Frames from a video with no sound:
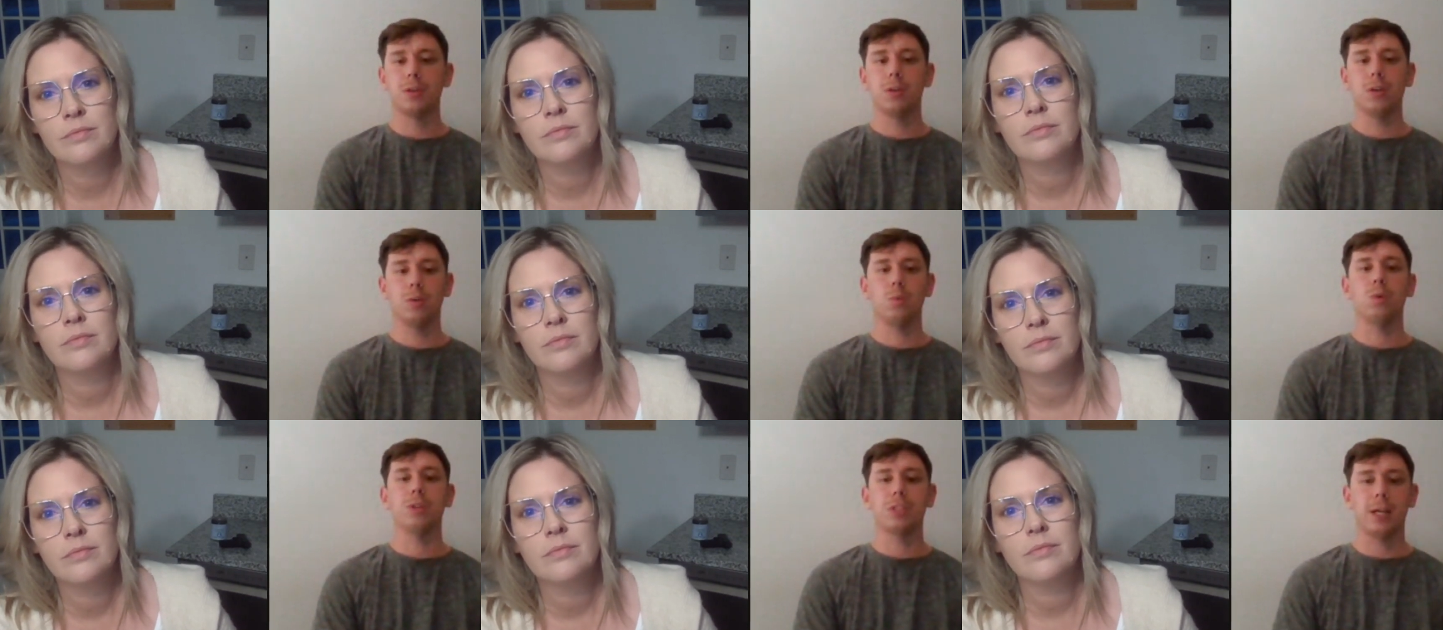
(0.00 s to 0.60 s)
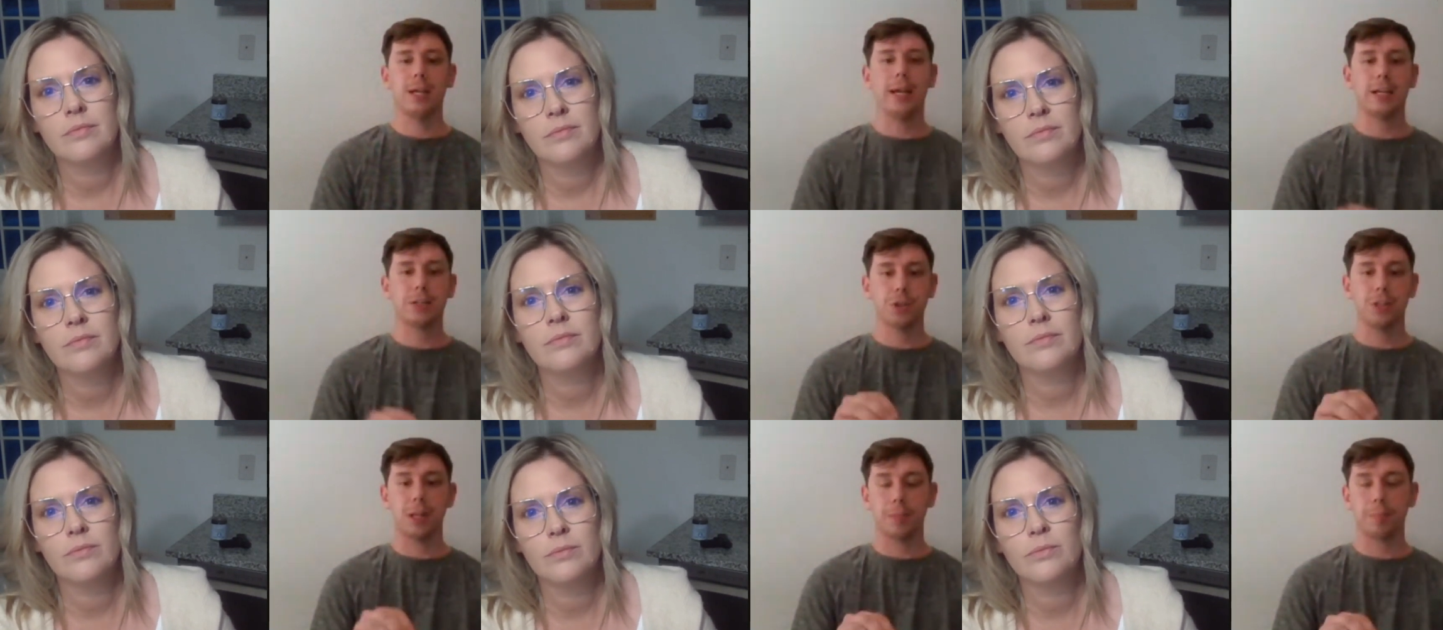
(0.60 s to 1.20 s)
Speaker 1: Uh, once I
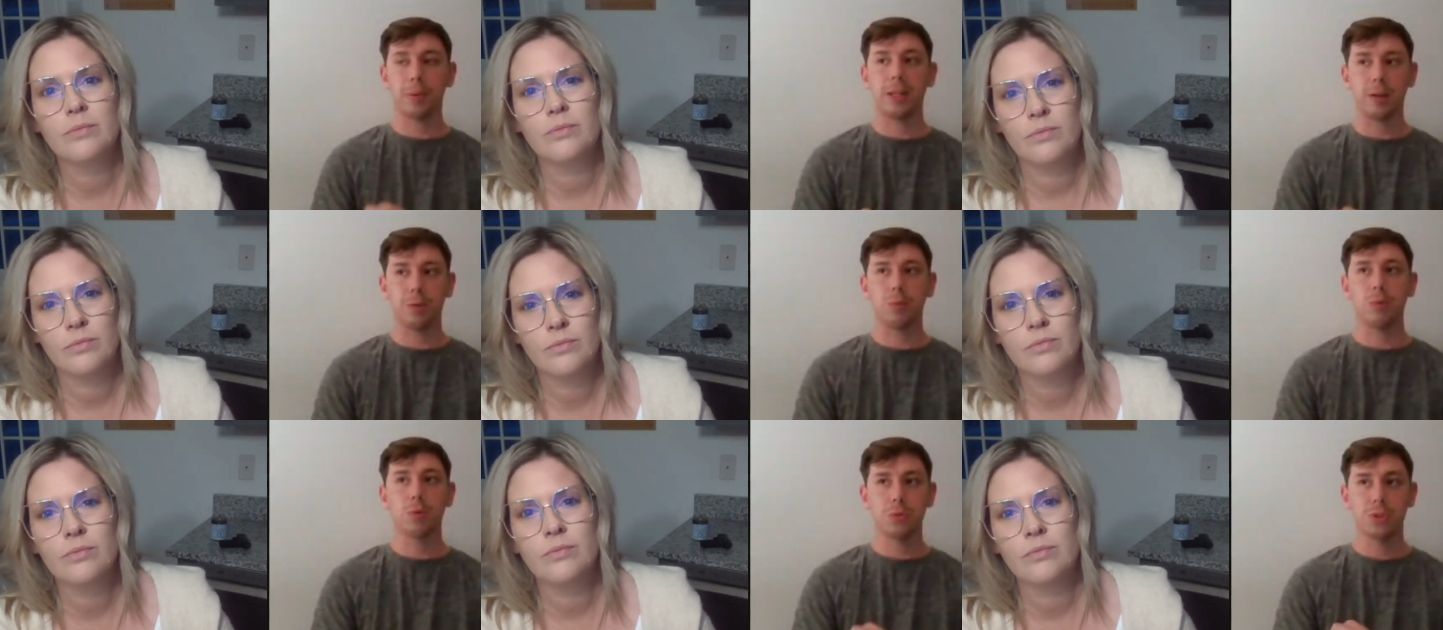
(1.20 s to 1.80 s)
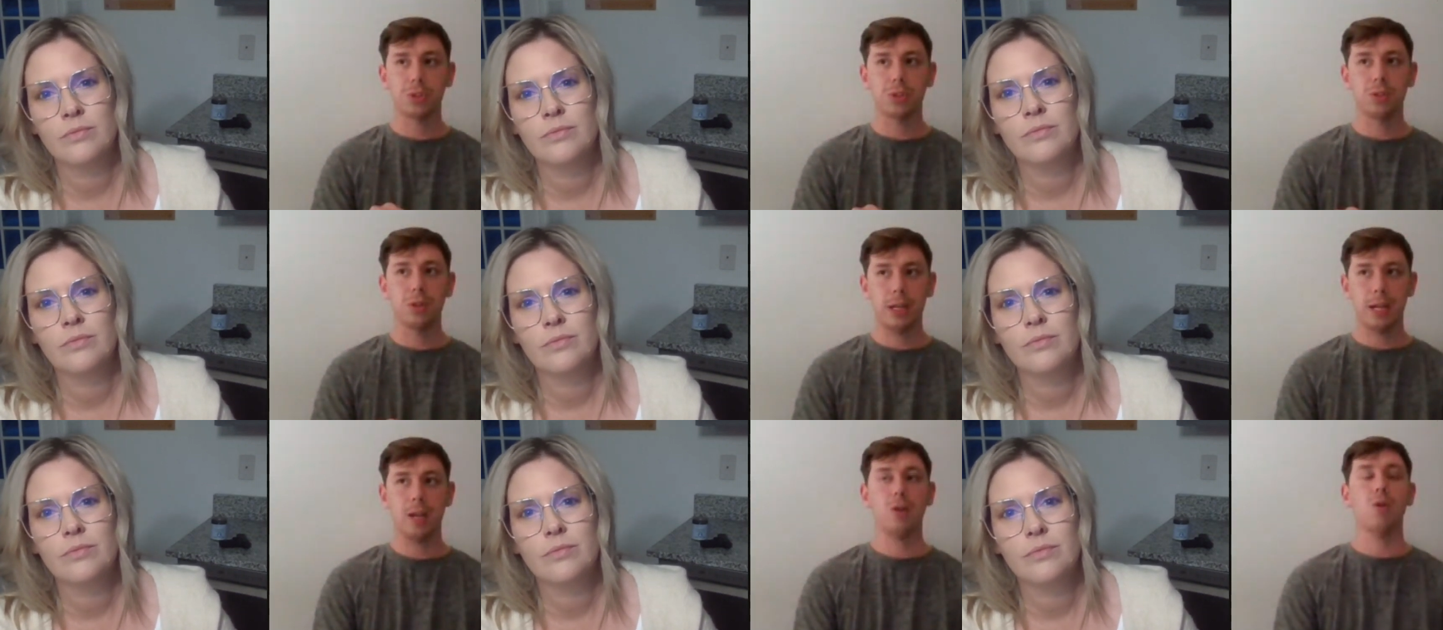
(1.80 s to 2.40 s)
actually like plant roots
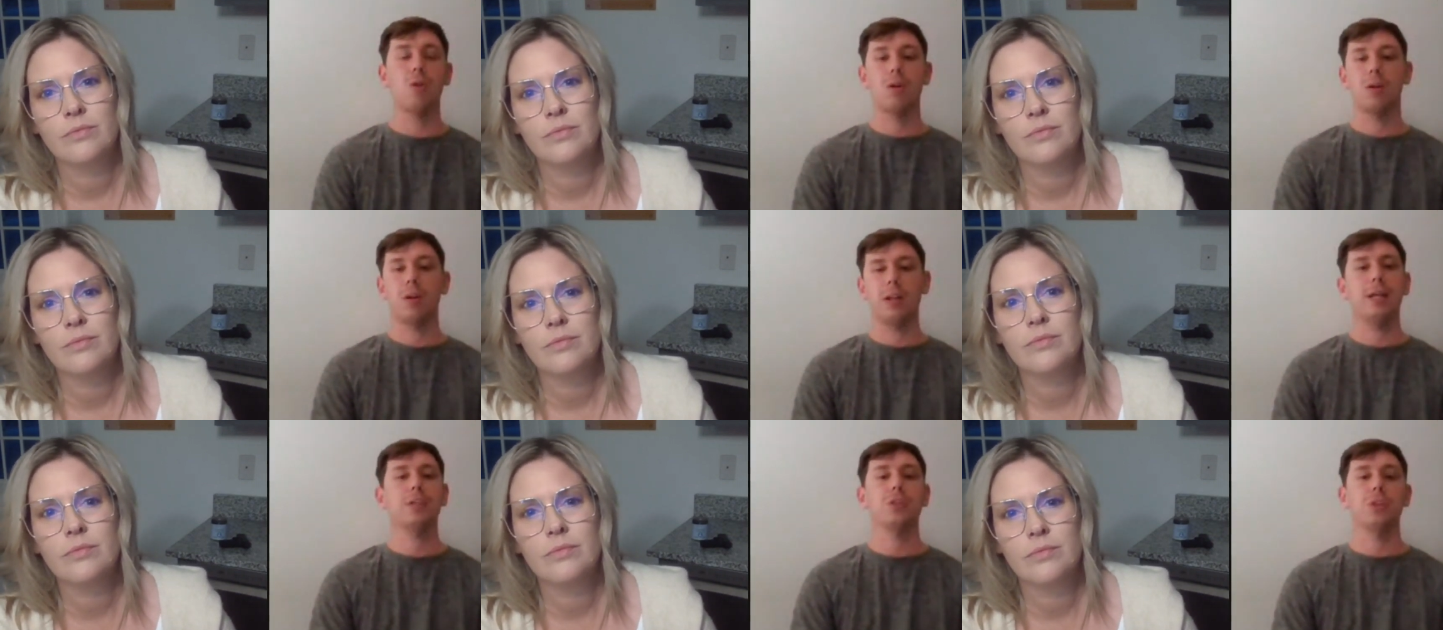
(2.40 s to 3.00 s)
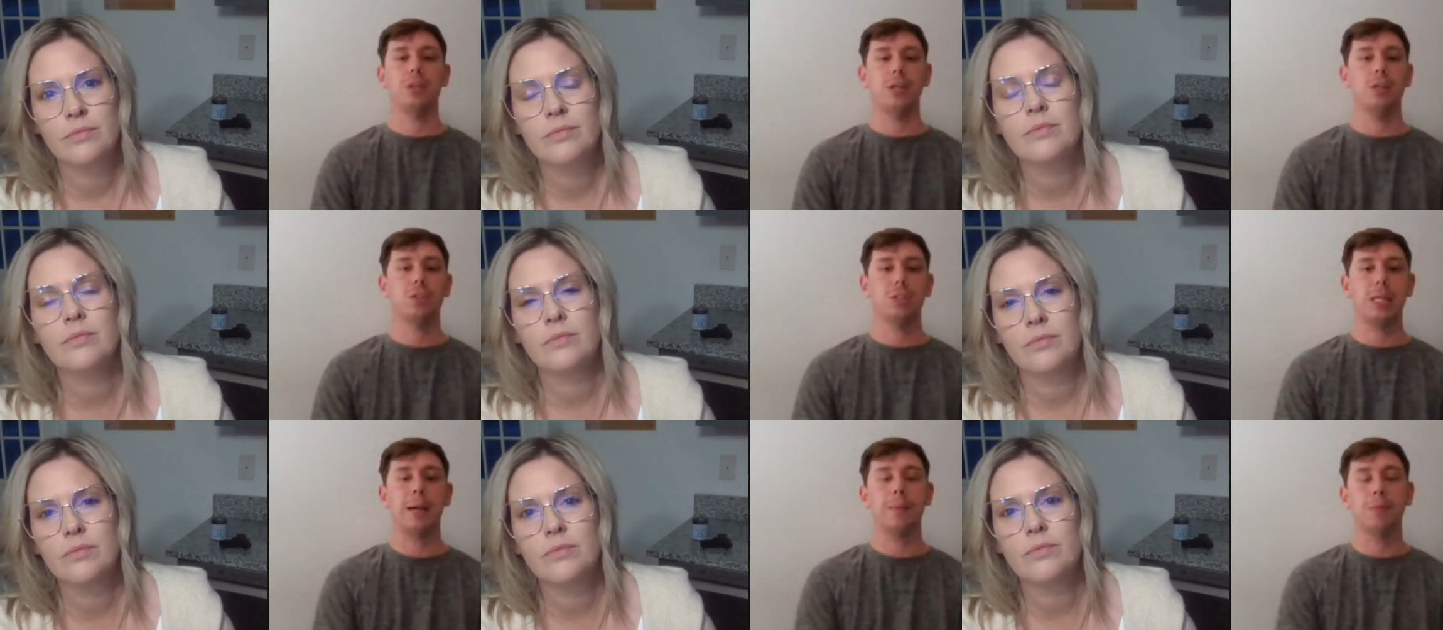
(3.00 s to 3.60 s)
here and actually get
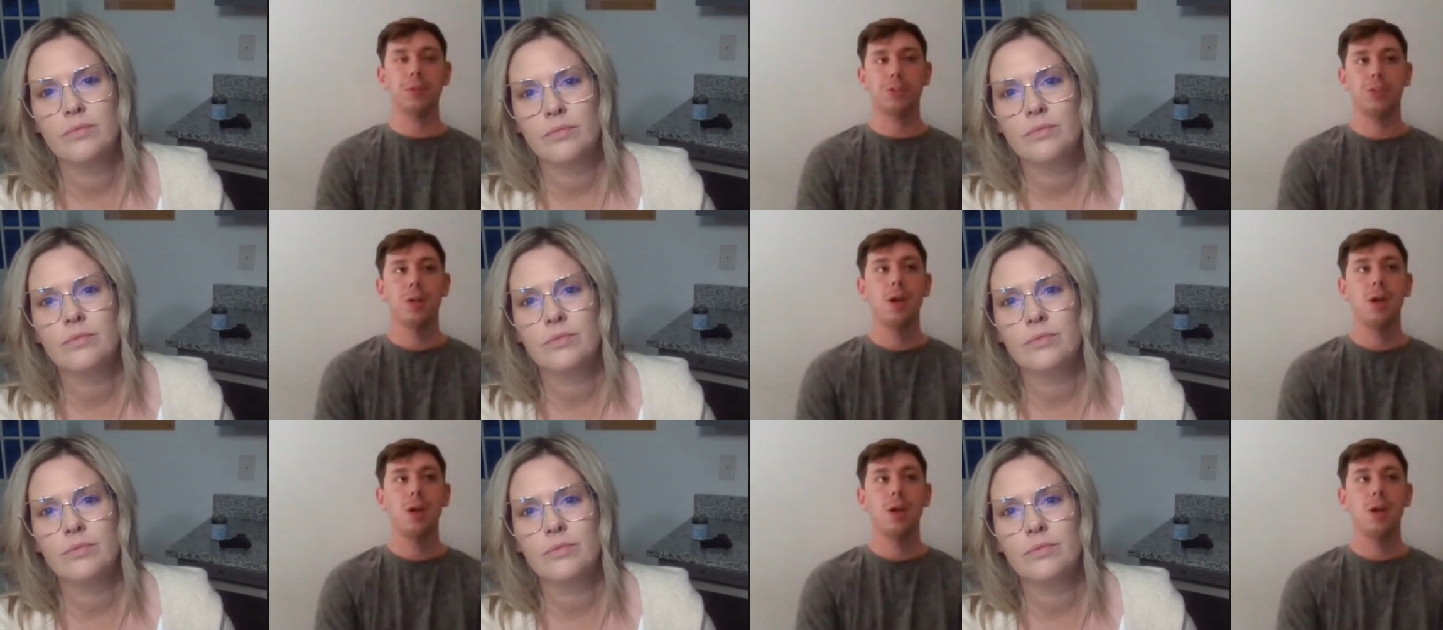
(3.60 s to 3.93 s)
established,